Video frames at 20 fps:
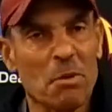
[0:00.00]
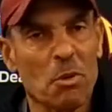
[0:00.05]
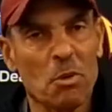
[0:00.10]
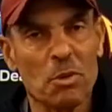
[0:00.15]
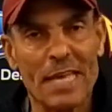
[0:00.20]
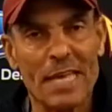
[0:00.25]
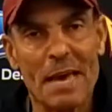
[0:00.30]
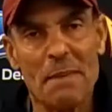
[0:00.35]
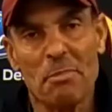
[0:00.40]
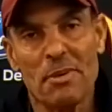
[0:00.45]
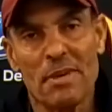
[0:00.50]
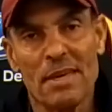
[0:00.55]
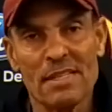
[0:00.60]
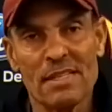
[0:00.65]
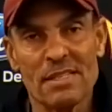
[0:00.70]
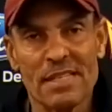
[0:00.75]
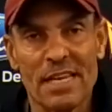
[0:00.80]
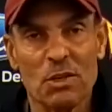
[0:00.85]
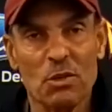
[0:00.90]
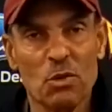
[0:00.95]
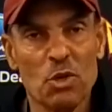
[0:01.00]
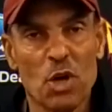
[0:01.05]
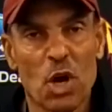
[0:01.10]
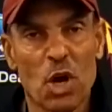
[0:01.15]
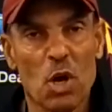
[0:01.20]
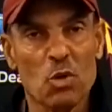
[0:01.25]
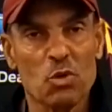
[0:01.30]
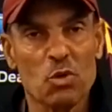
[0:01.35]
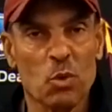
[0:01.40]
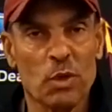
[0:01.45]
But with that being said, who
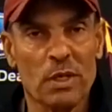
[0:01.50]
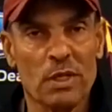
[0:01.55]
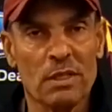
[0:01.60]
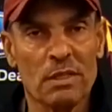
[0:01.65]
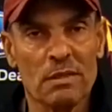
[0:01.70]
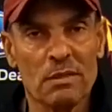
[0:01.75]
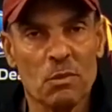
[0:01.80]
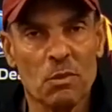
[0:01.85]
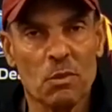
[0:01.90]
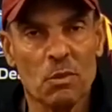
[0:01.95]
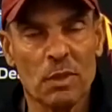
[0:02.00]
knows when